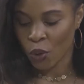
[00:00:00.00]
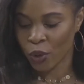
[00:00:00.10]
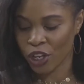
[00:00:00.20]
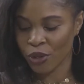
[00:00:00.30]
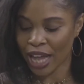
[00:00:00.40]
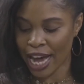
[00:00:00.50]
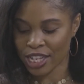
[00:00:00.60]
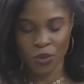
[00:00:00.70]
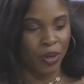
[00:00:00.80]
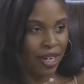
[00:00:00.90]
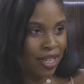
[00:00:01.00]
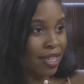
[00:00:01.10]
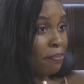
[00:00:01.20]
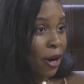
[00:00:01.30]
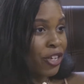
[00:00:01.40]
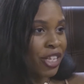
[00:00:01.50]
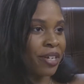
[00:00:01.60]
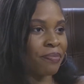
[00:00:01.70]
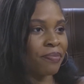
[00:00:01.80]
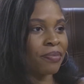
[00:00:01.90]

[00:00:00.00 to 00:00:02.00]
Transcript: would you like to witness in person?